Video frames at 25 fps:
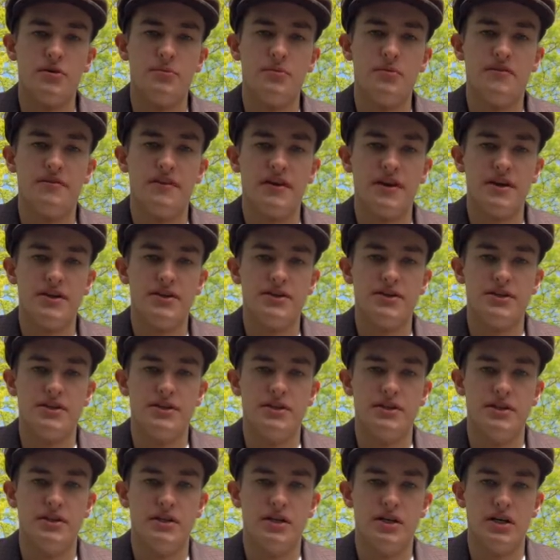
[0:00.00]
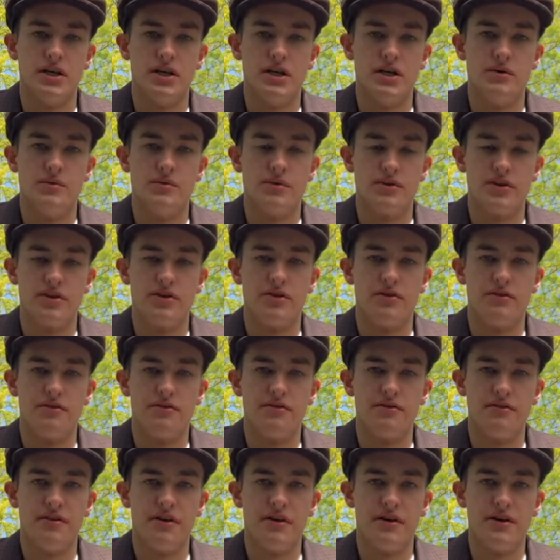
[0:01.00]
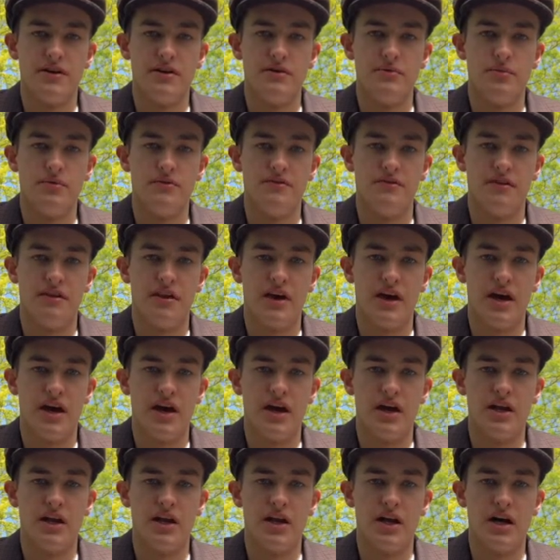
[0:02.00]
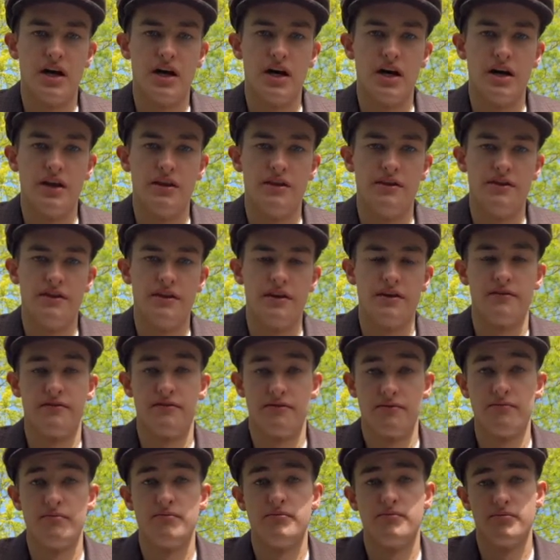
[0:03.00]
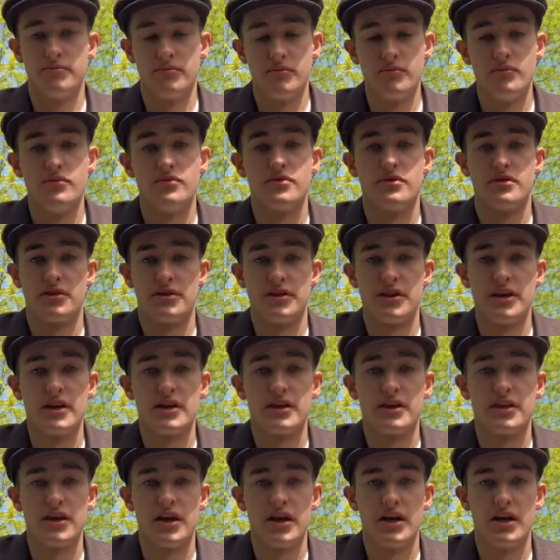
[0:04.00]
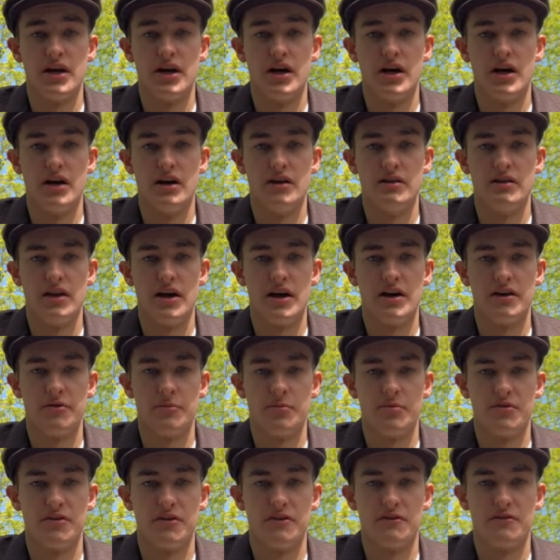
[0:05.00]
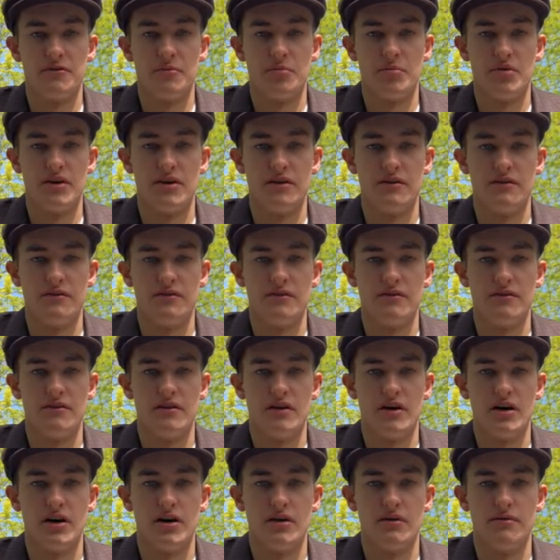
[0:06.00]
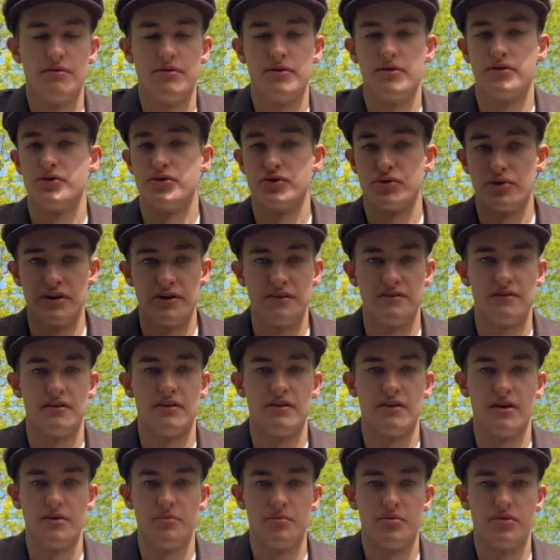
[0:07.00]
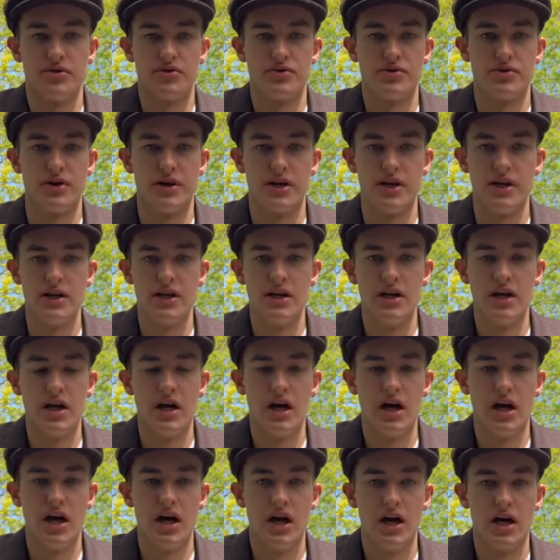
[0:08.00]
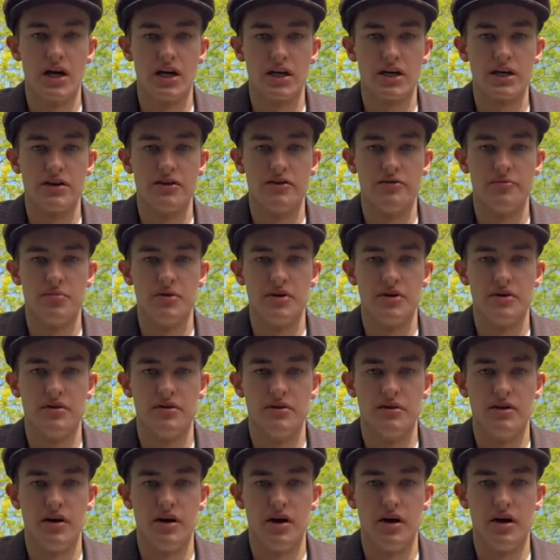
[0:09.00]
limitation within their study was that they think that a lot of the participants, their traits that they portrayed could have been